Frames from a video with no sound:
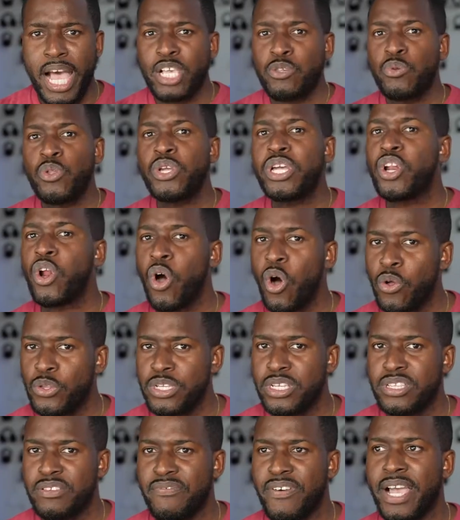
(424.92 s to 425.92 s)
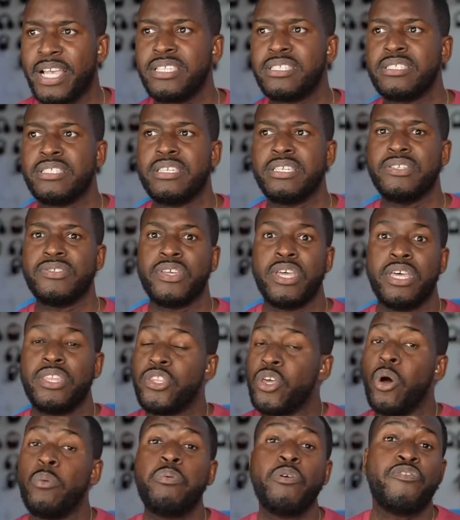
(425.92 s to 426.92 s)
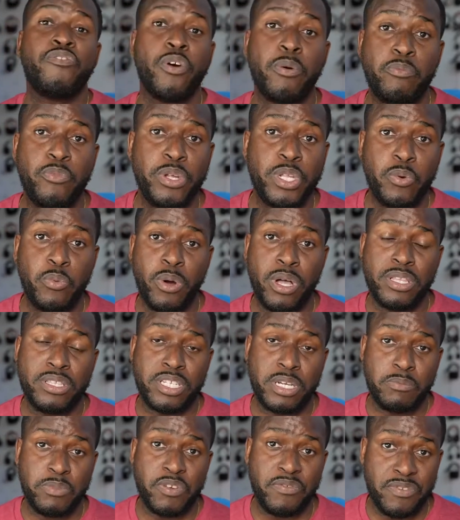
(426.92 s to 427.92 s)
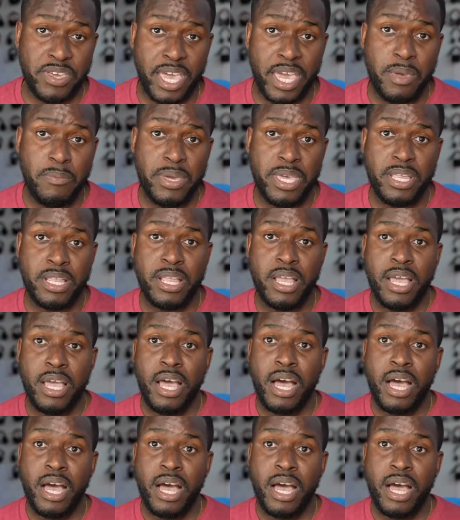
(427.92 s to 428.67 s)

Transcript: as we look at all the devices, they all perform really well in terms of gaming.